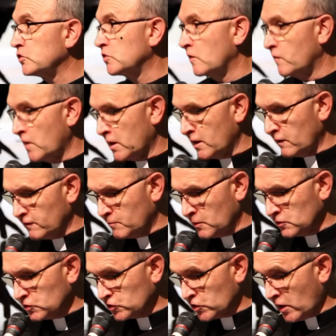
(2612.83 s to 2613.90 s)
guilt and
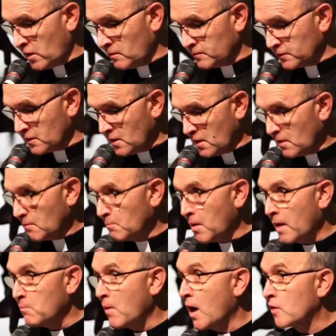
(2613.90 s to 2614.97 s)
resolve.
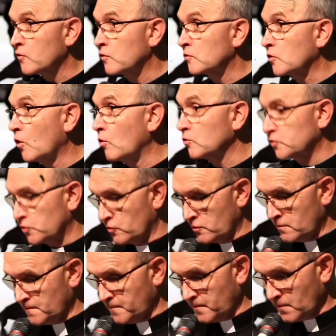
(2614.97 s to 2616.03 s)
Michael, though absent from
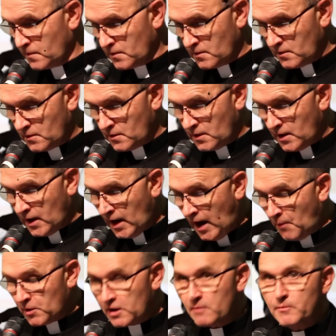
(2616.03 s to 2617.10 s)
the sessions,
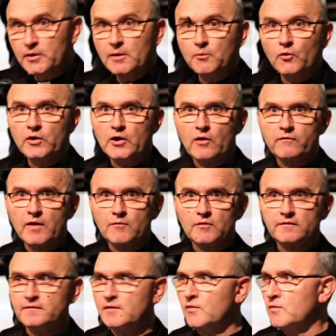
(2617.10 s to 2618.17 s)
wasn't spared.
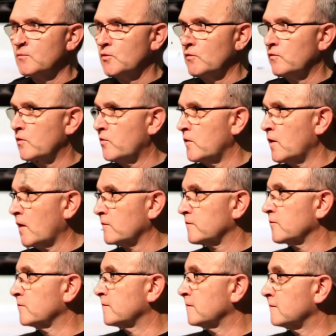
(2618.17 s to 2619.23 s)
Asmodeus
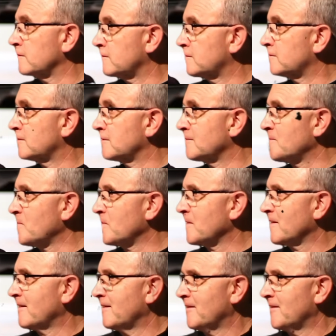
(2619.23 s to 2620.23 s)
sent nightmares, vivid